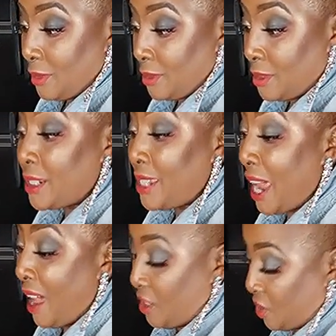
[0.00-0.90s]

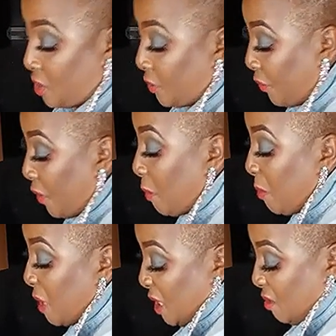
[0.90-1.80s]
detached from the
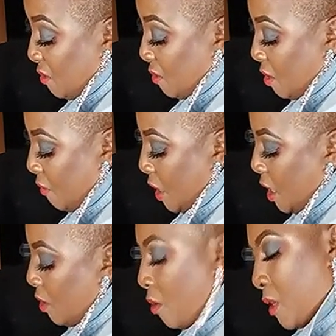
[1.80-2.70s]
meat. All right.
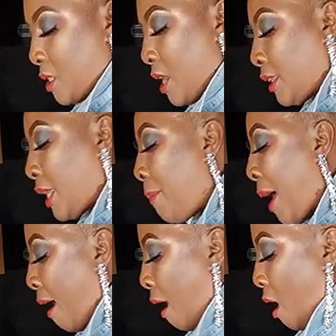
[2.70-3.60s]
Oh, it's not that
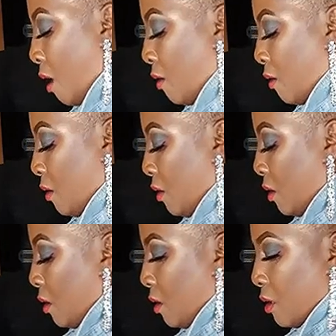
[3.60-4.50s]
bad.
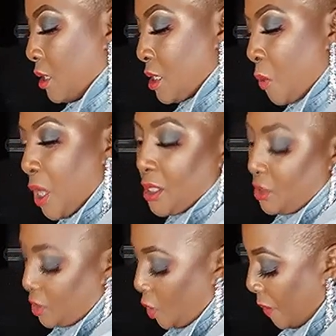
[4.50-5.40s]
This wasn't
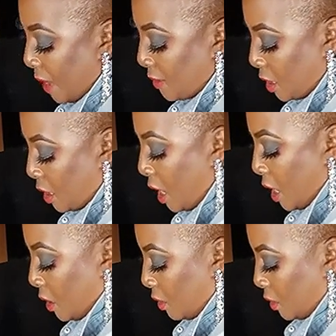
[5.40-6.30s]
so bad to
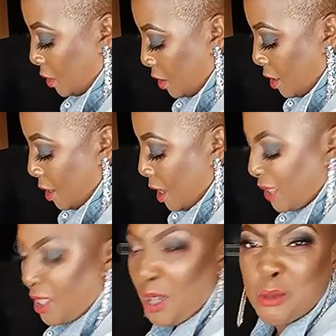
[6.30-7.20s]
cut. I
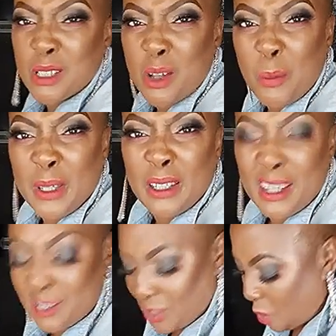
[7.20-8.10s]
thought it was gonna be
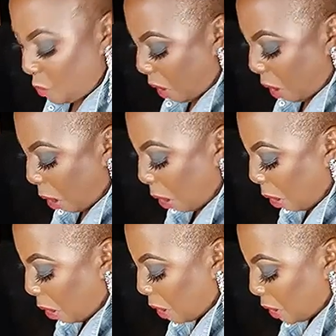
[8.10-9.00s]
like super
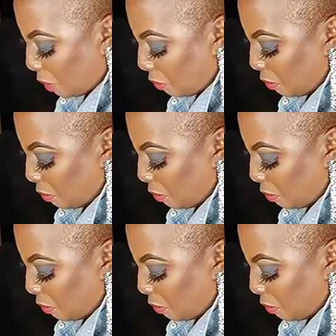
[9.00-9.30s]
hard and